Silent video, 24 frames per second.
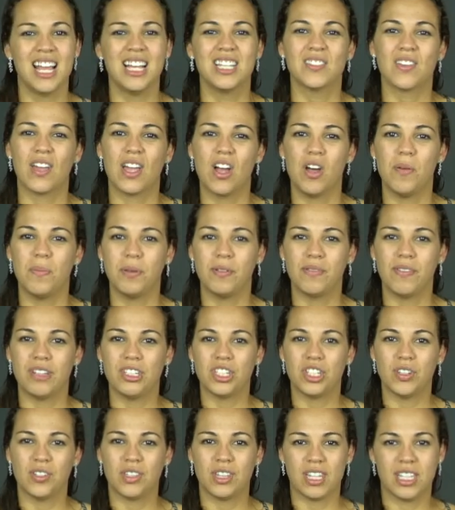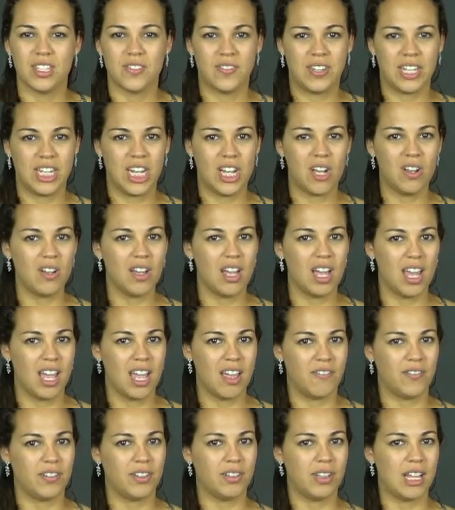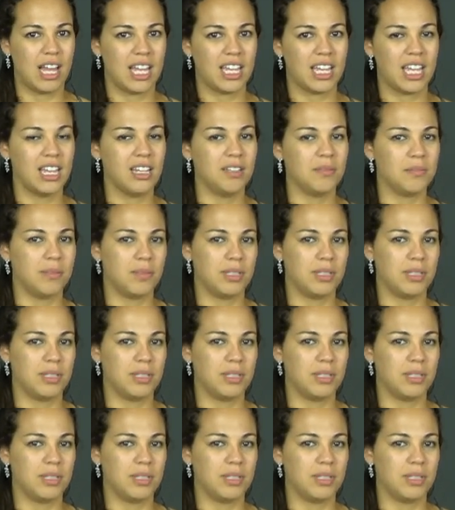So I hope you've enjoyed this video. If you like it,